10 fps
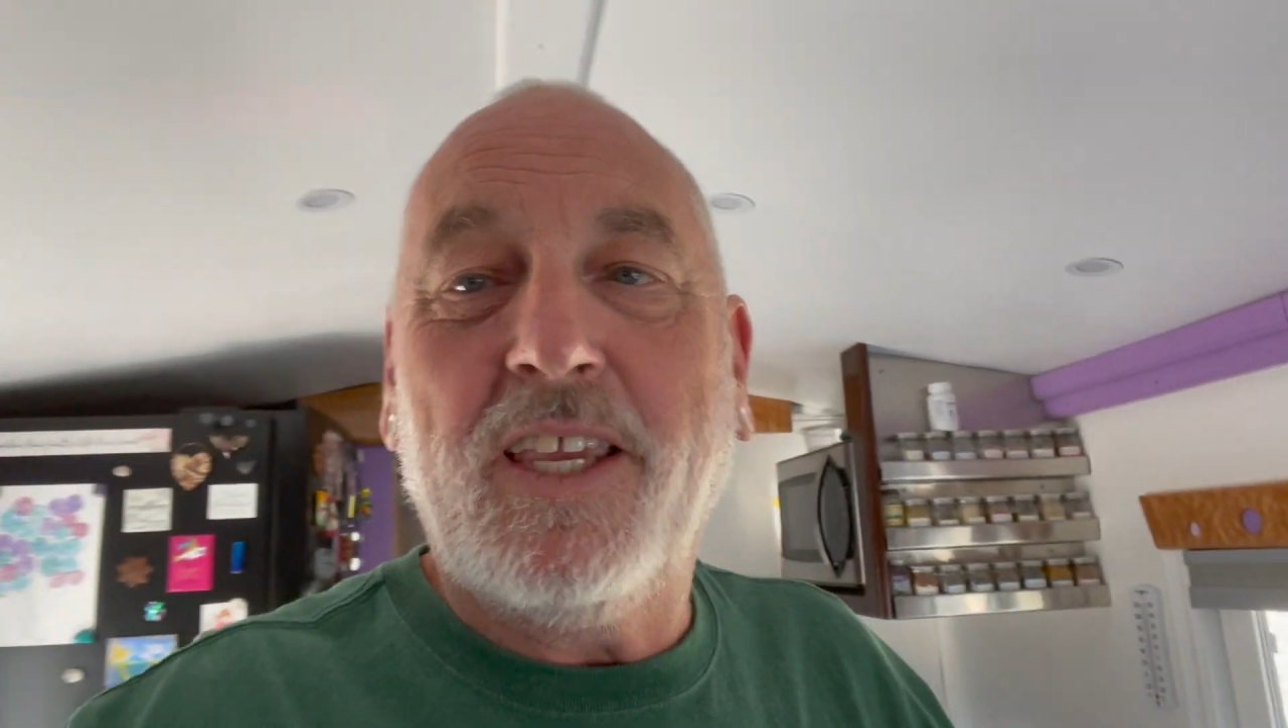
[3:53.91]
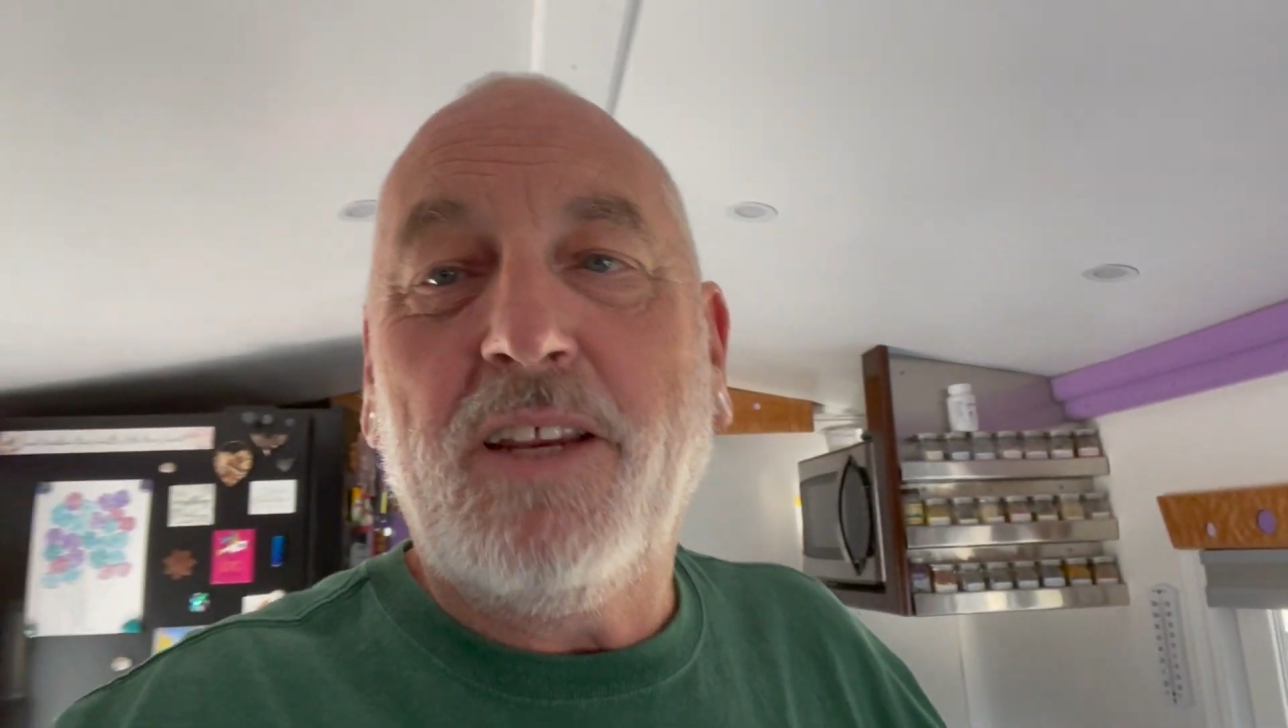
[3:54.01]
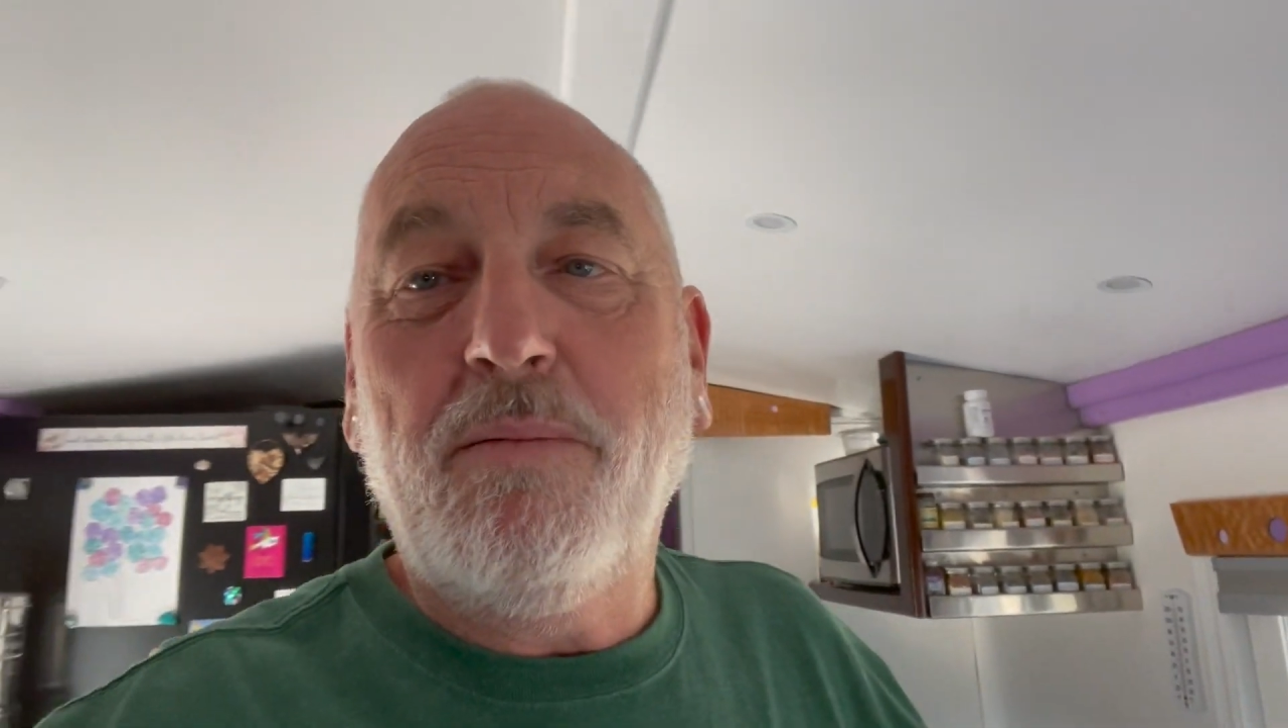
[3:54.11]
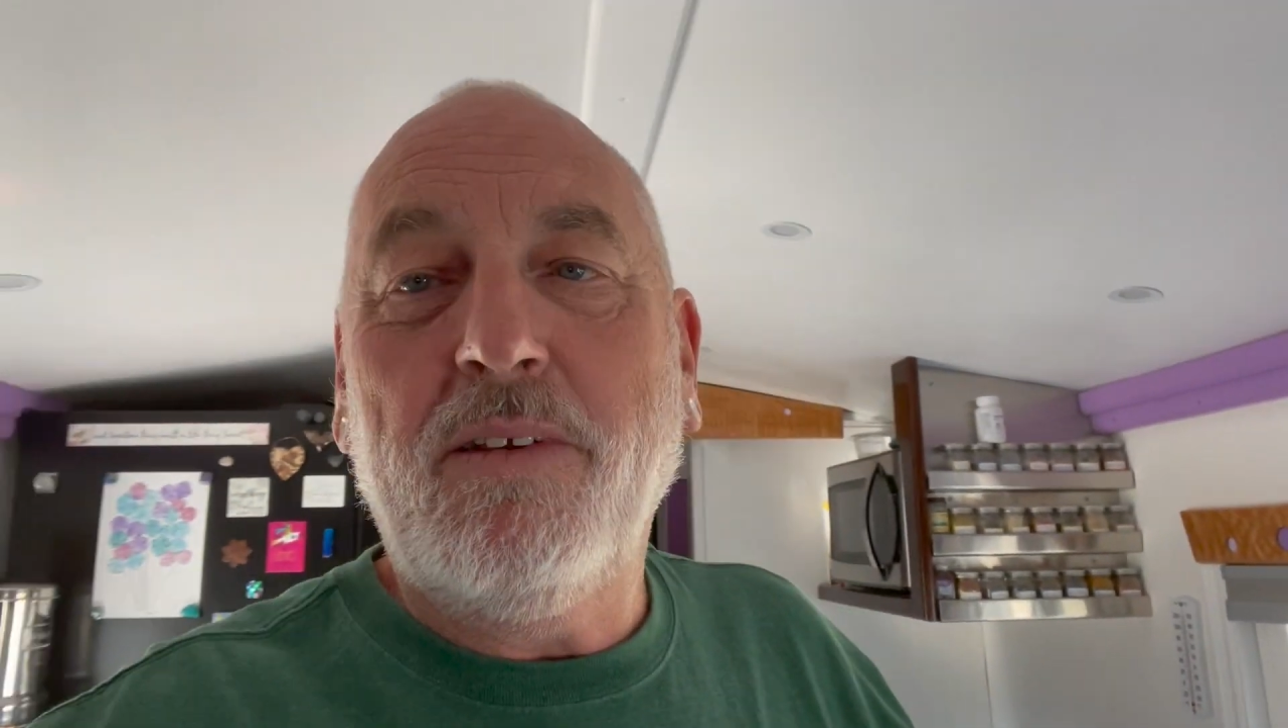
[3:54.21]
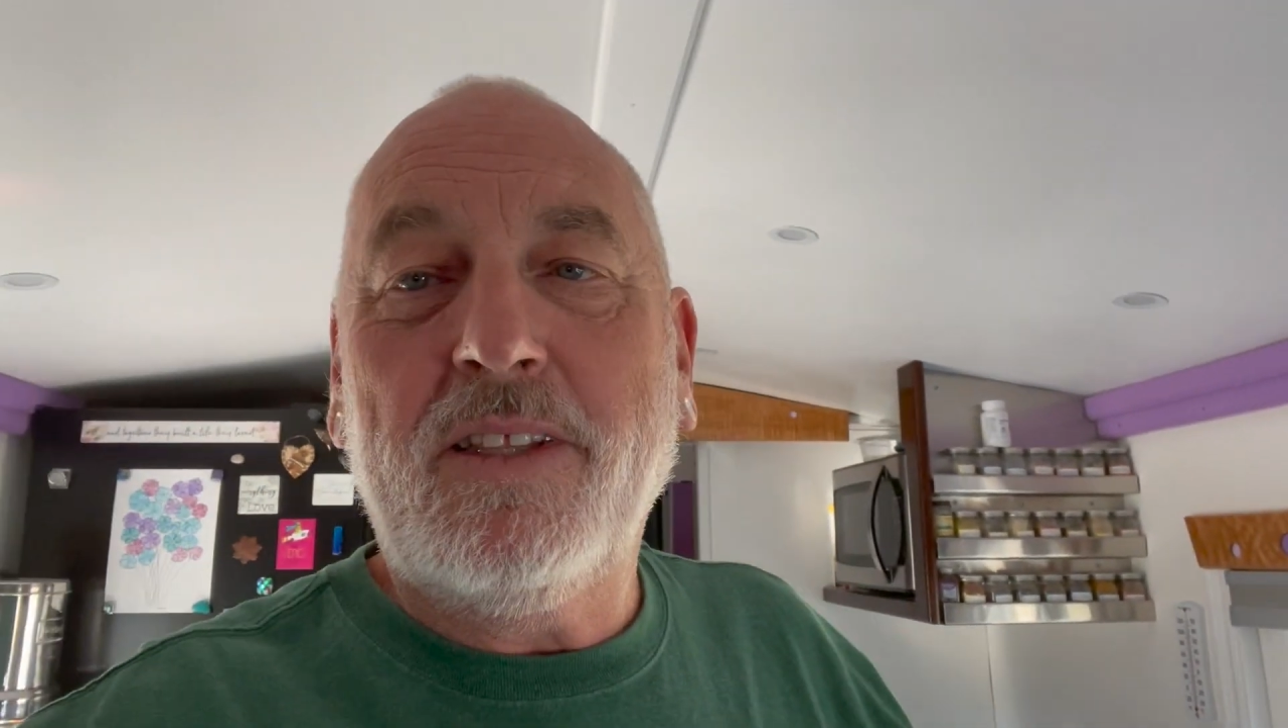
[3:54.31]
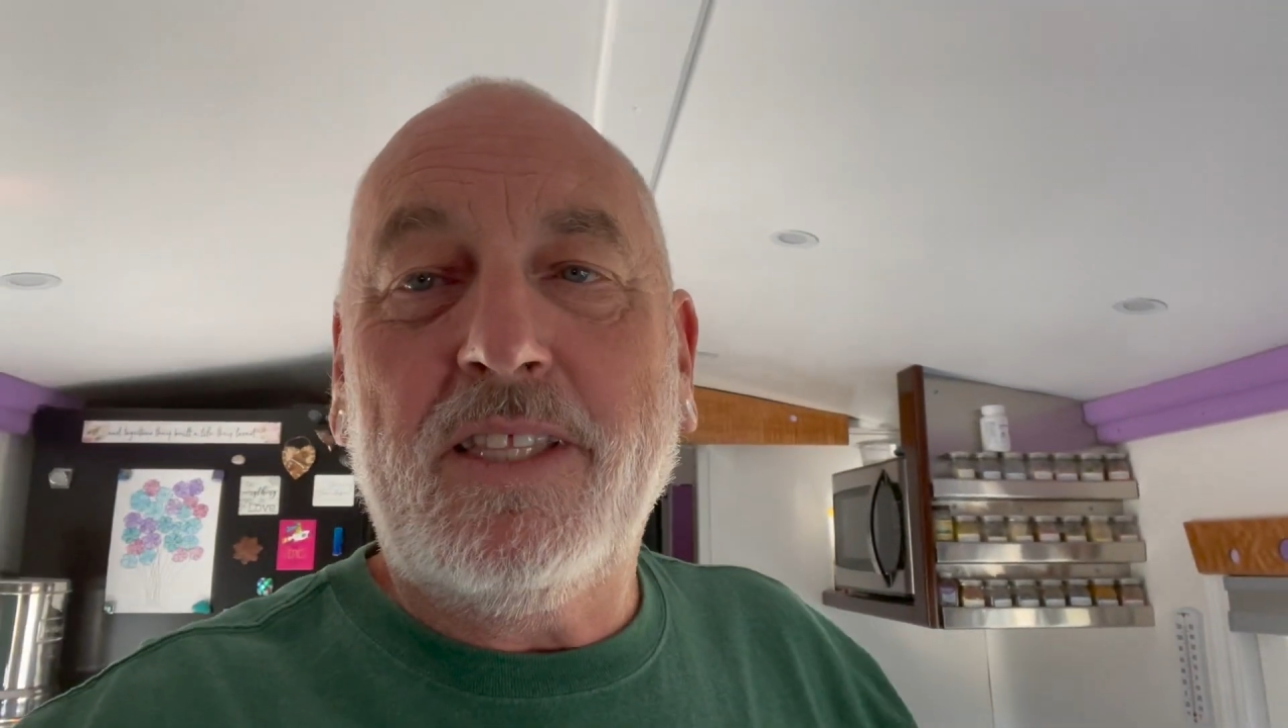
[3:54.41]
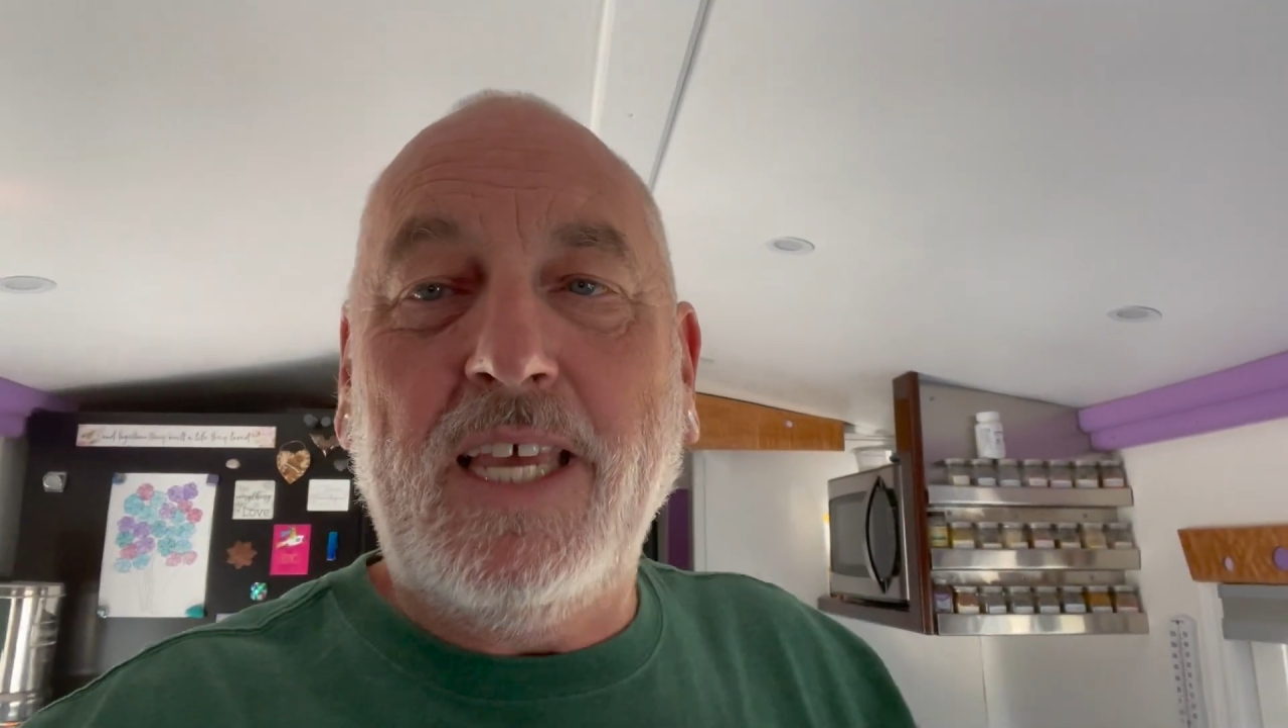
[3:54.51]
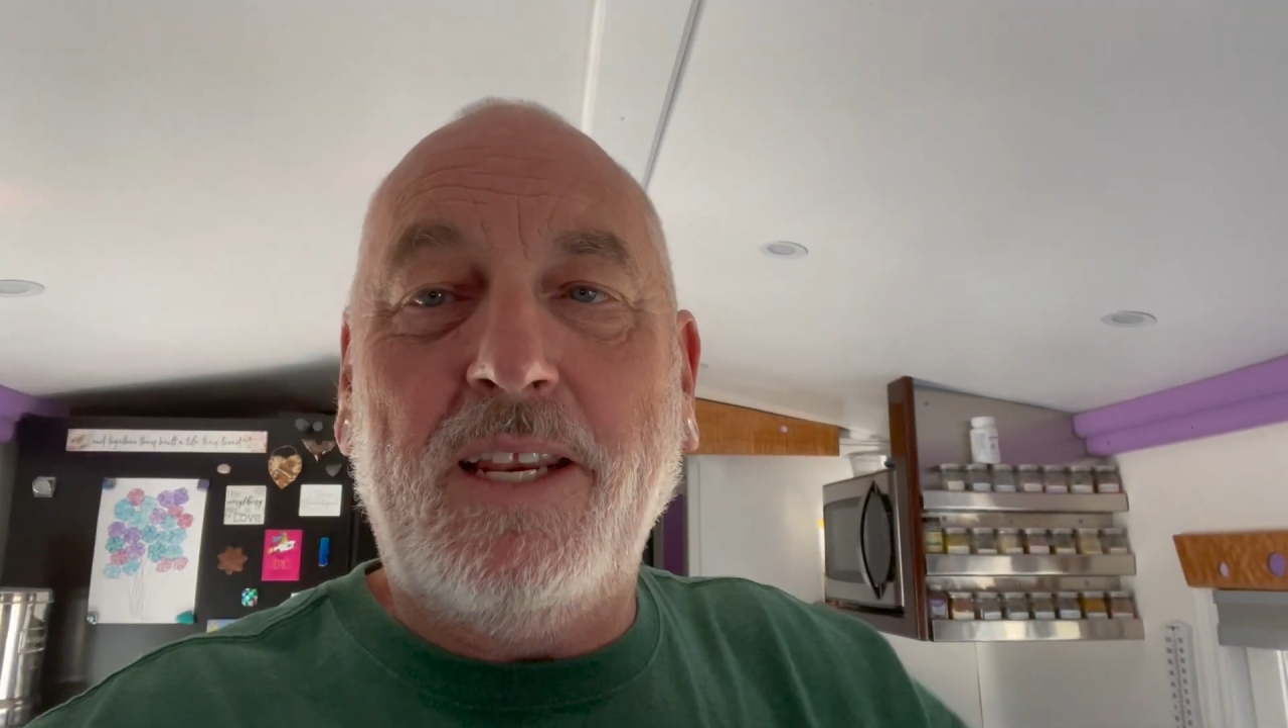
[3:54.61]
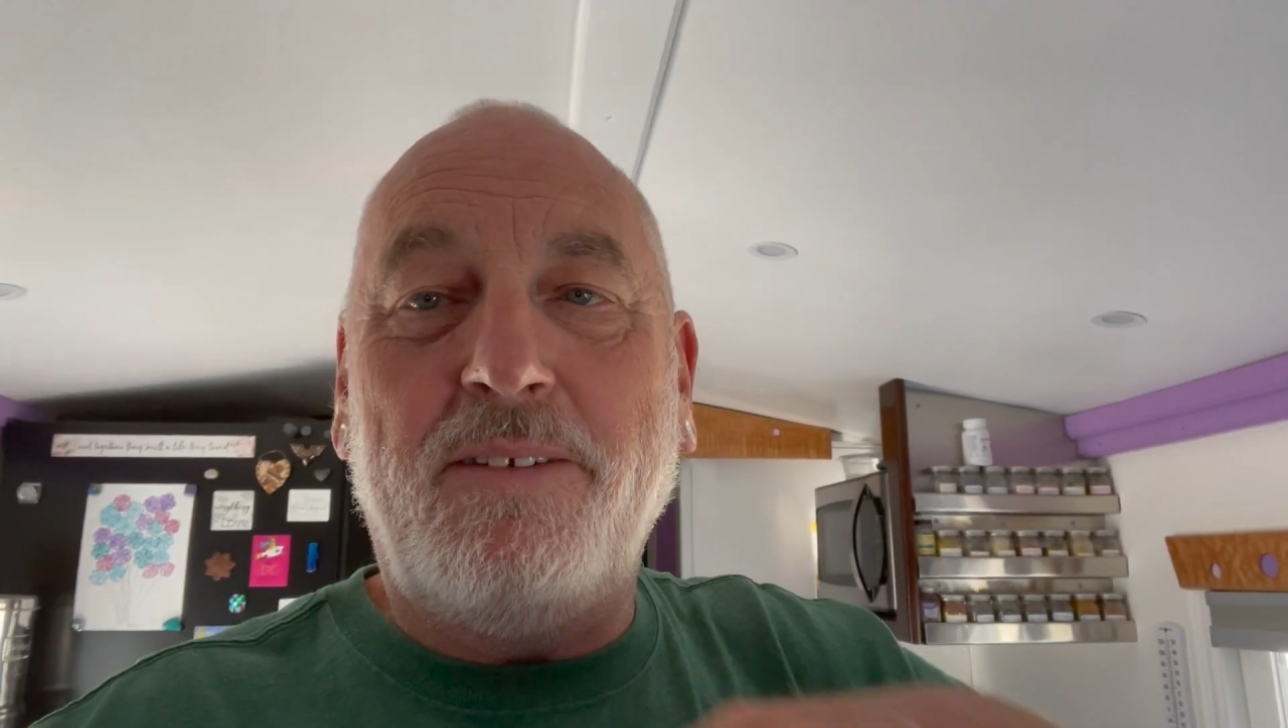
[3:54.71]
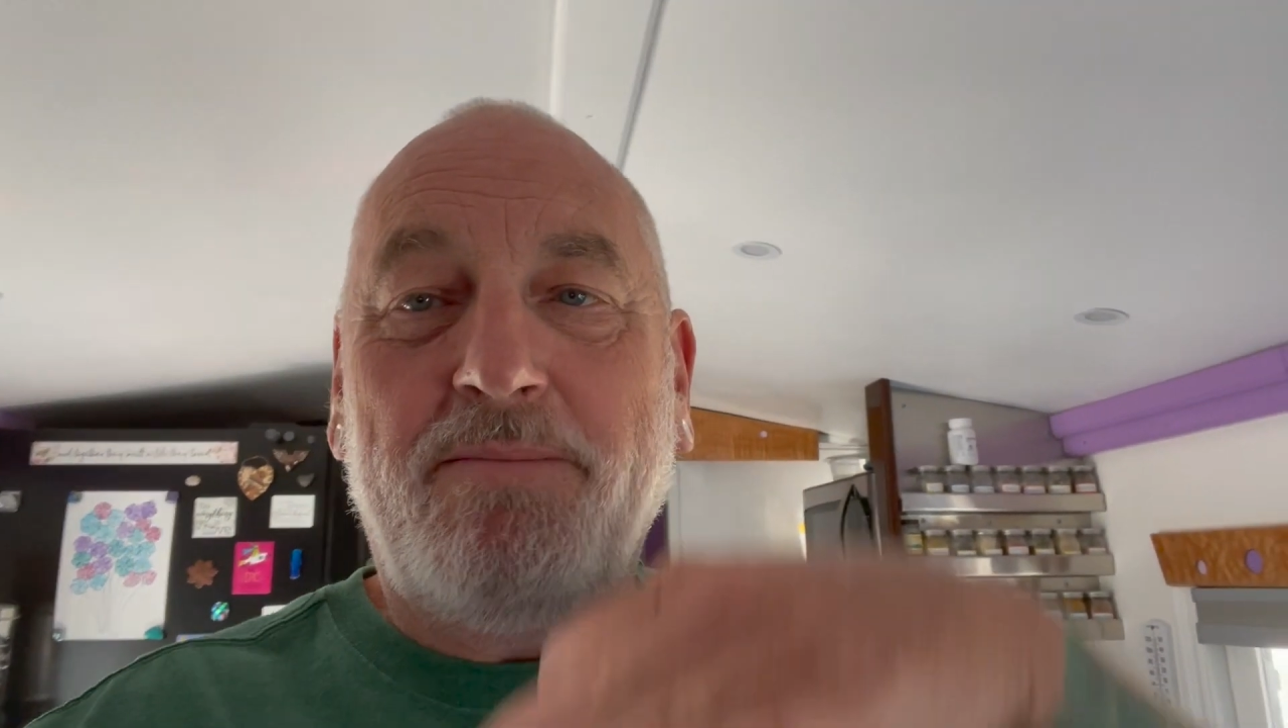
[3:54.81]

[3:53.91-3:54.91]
get that